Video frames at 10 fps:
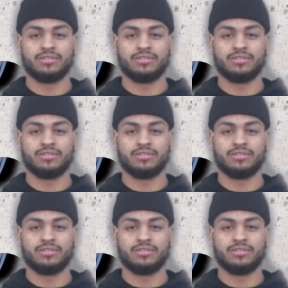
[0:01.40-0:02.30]

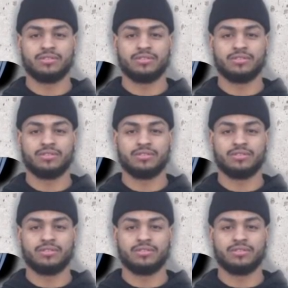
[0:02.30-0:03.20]

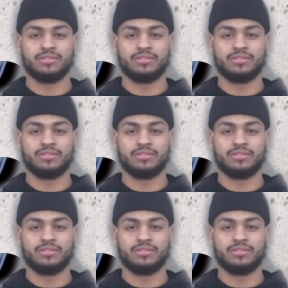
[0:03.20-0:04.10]

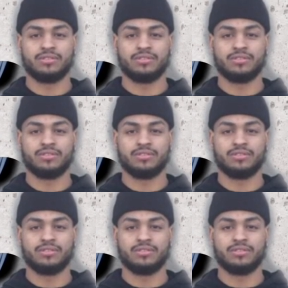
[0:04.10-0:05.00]

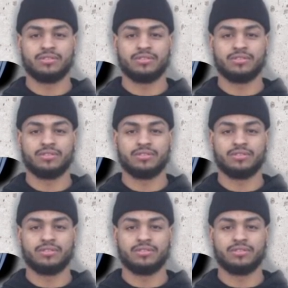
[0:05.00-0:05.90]

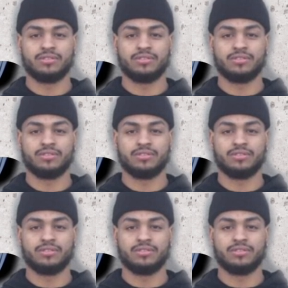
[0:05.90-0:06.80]

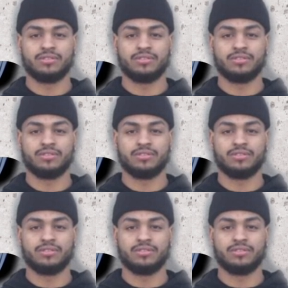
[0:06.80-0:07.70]

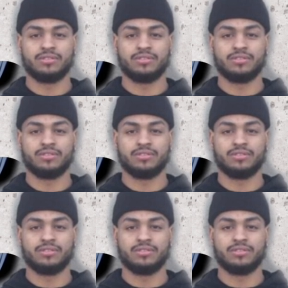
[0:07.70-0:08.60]

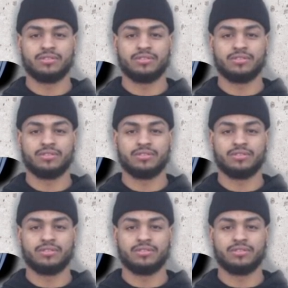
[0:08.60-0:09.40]
This is a still picture; no speech is visible.